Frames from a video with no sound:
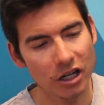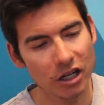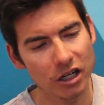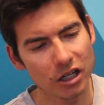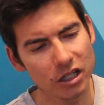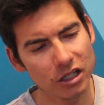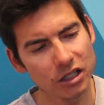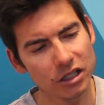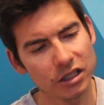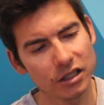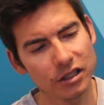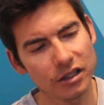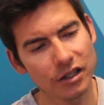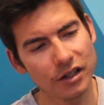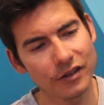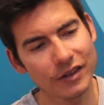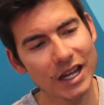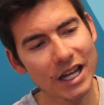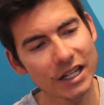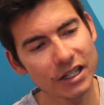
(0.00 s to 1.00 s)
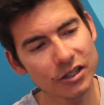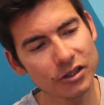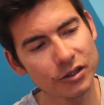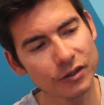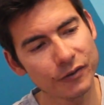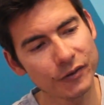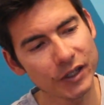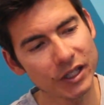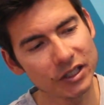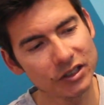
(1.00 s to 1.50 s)
uh, that
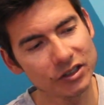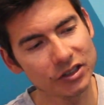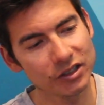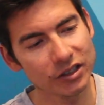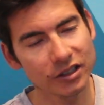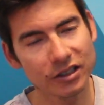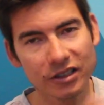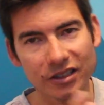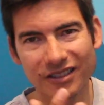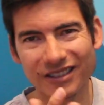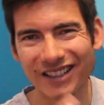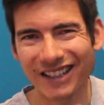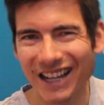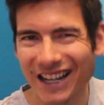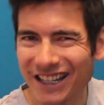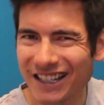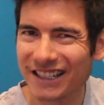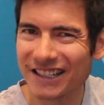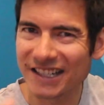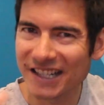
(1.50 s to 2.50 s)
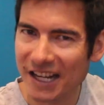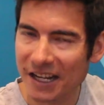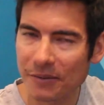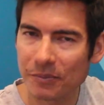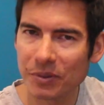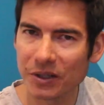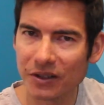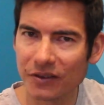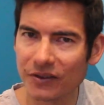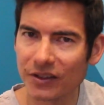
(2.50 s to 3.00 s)
interface it could kind of
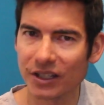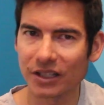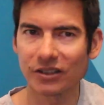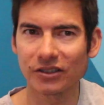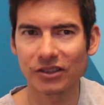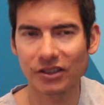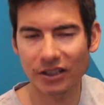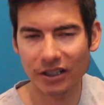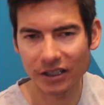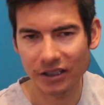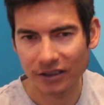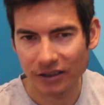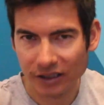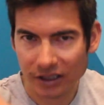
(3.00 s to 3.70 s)
dampen things, right?